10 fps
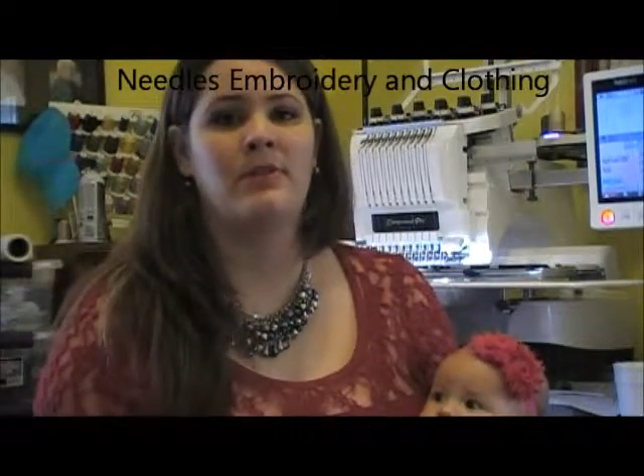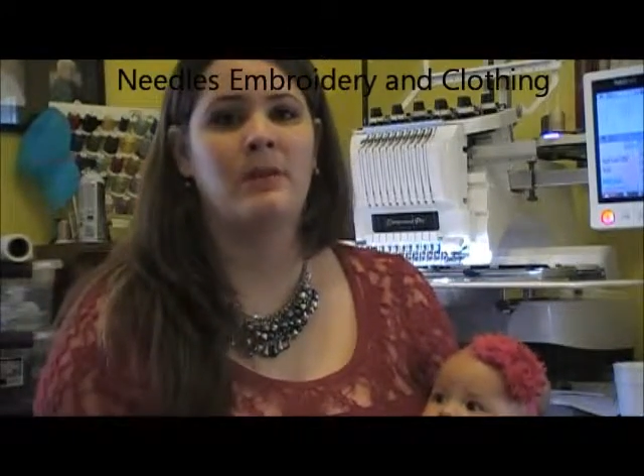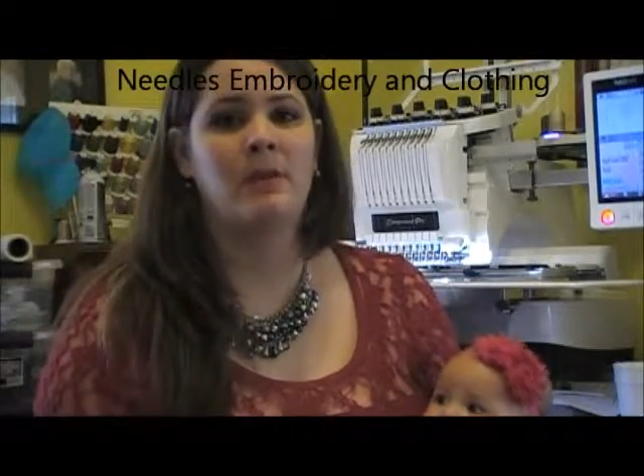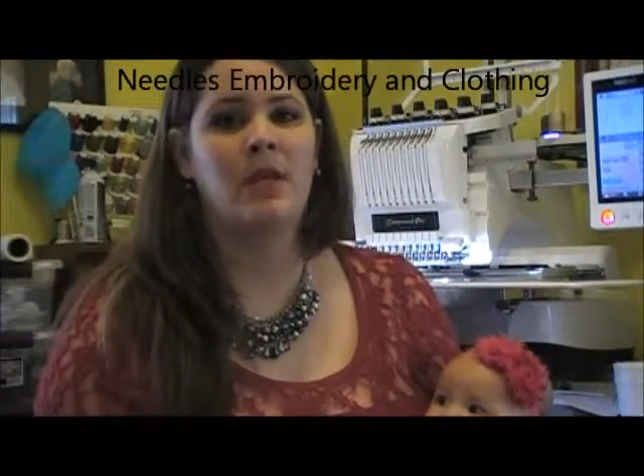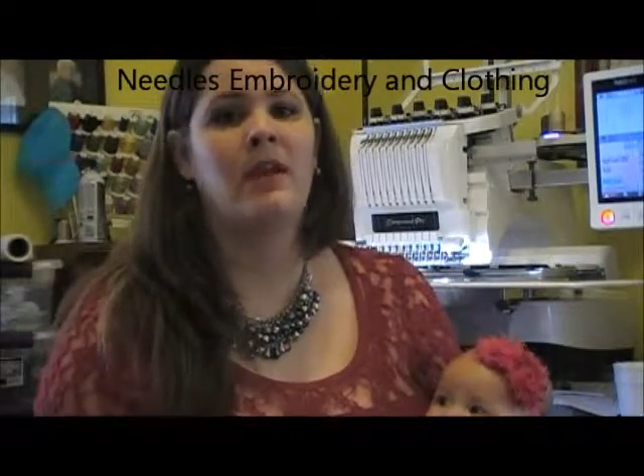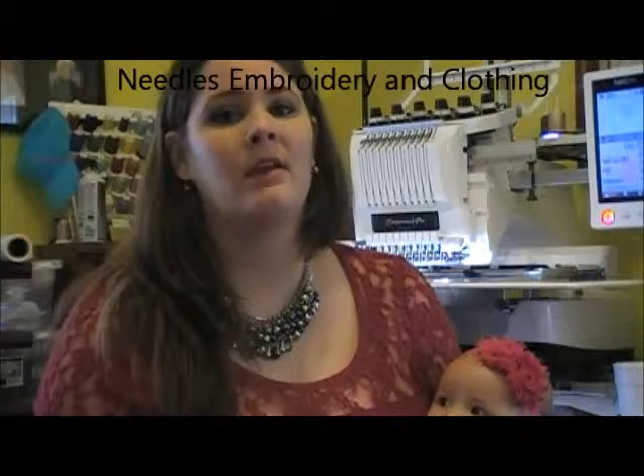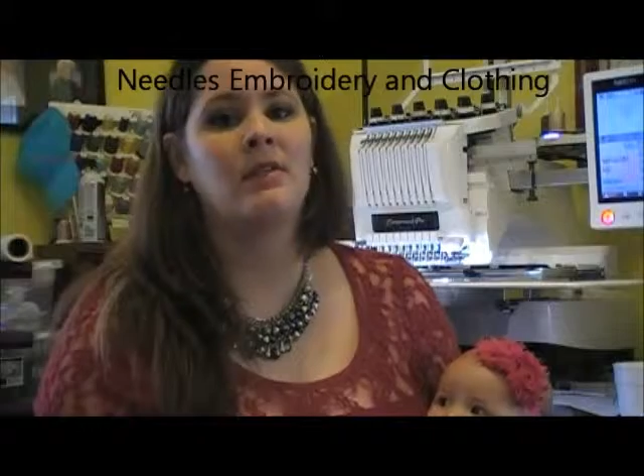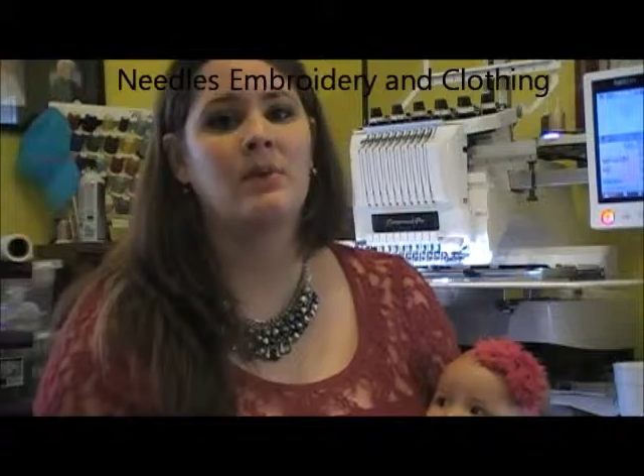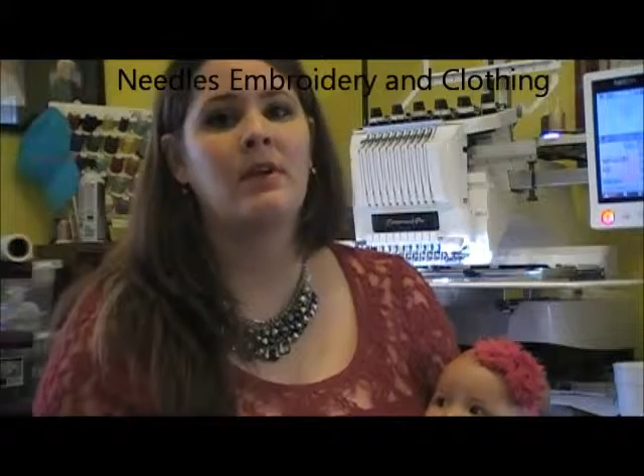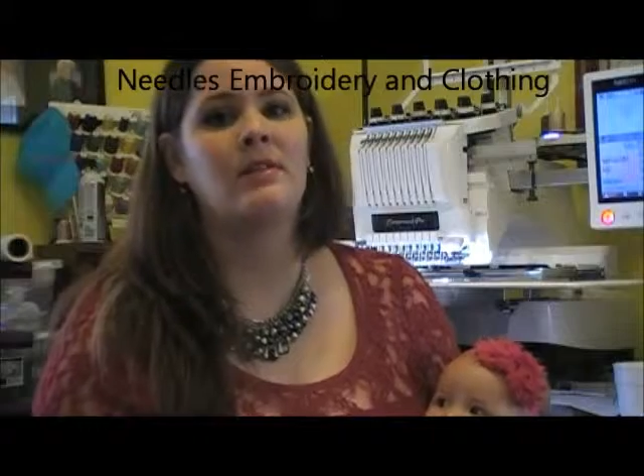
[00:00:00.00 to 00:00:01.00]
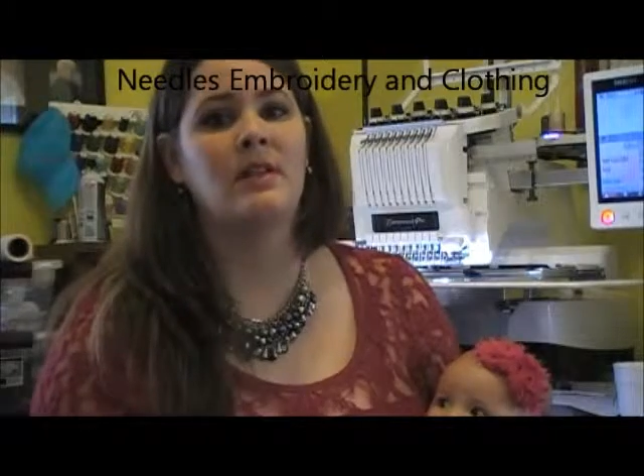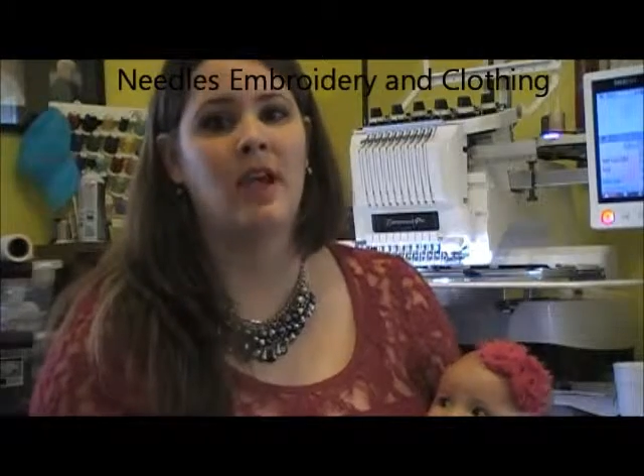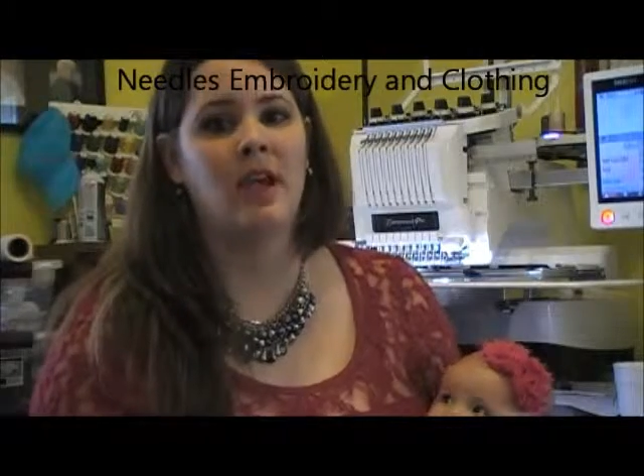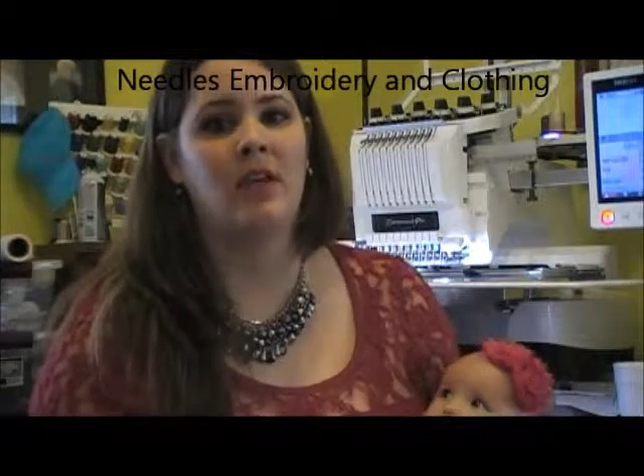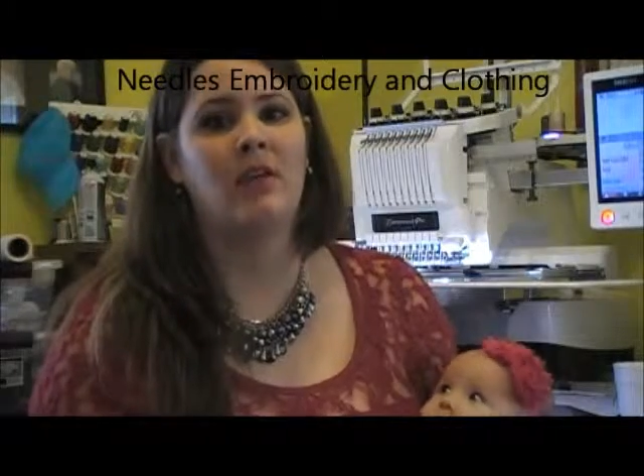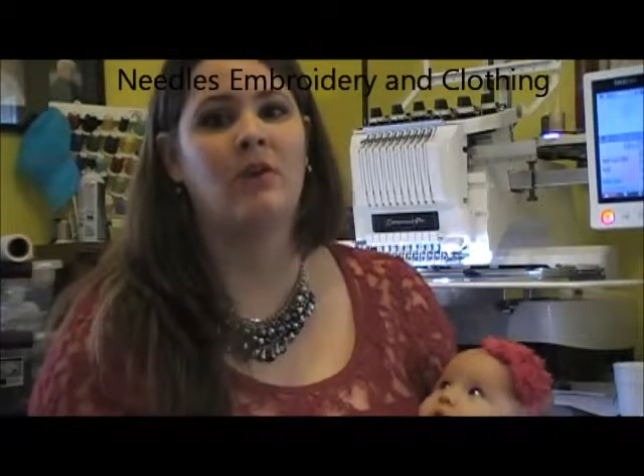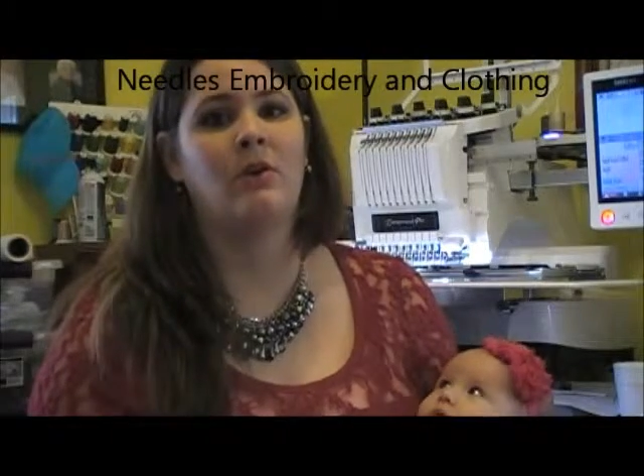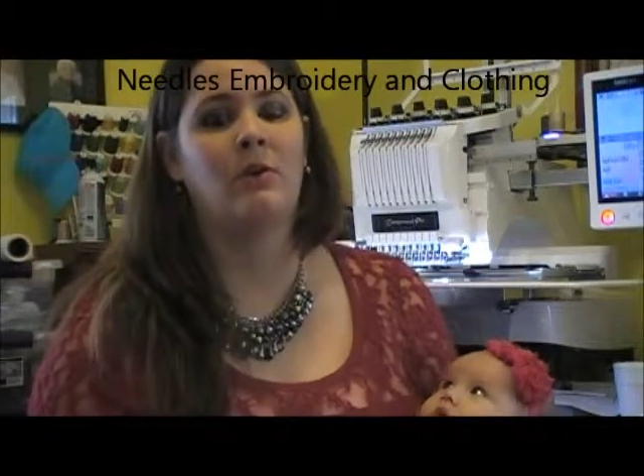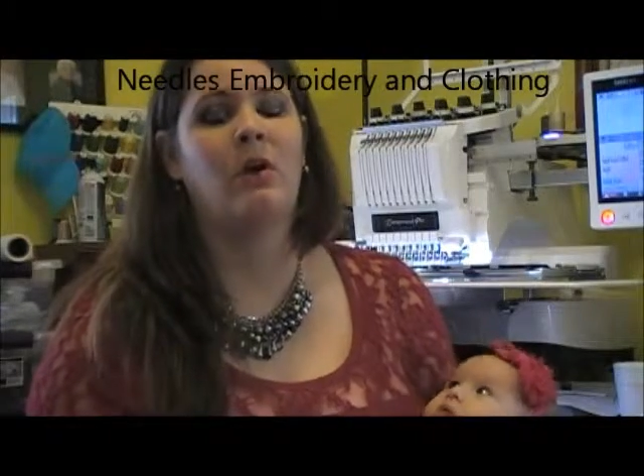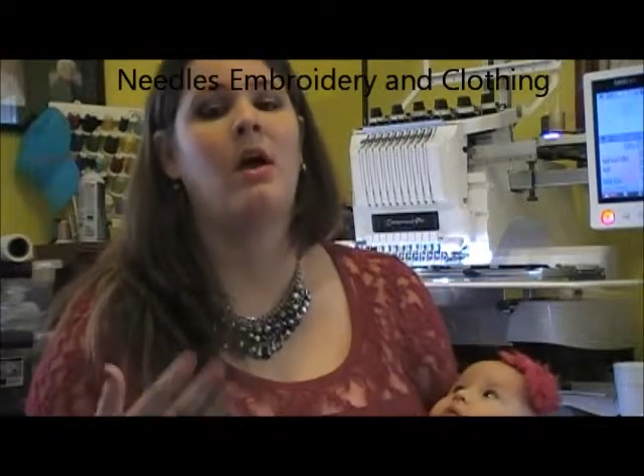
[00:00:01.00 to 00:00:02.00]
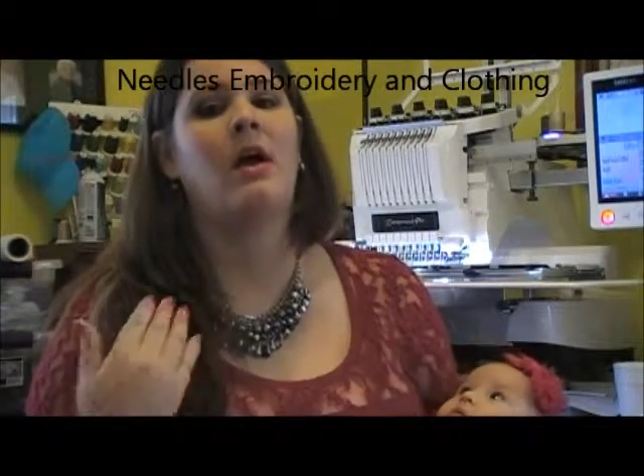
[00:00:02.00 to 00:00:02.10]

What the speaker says: something, it's going to take you